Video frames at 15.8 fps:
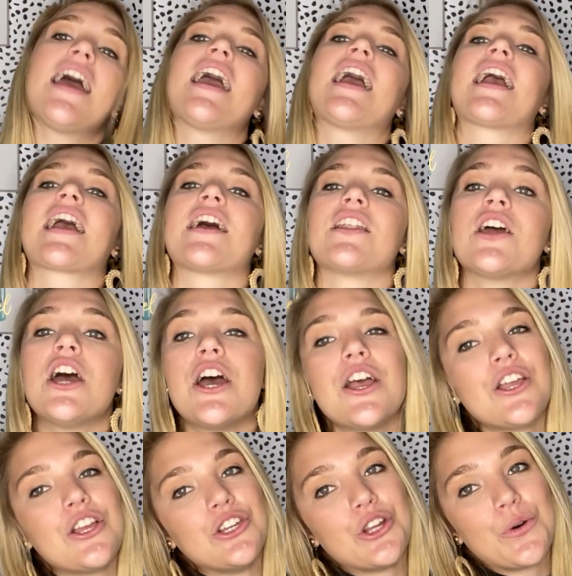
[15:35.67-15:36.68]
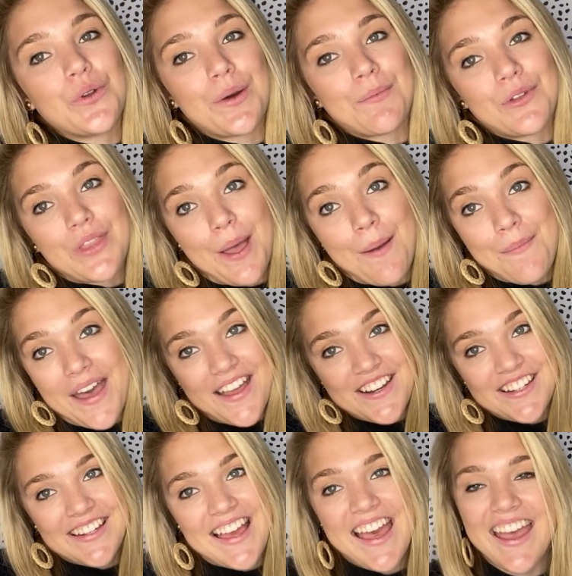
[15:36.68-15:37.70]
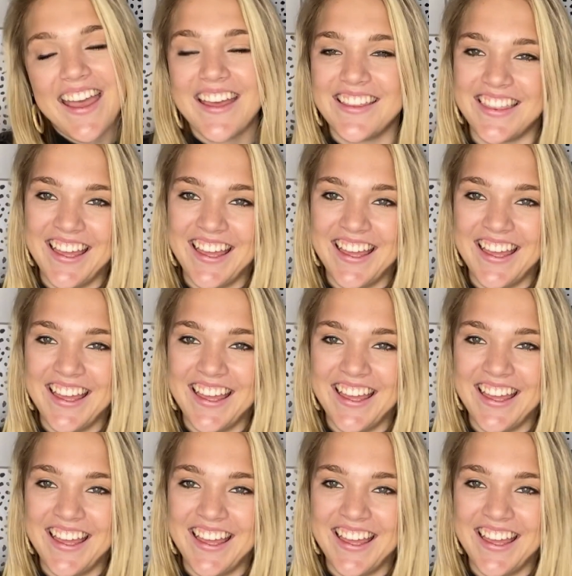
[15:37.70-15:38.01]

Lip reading: and you know when I'm on that pageant diet,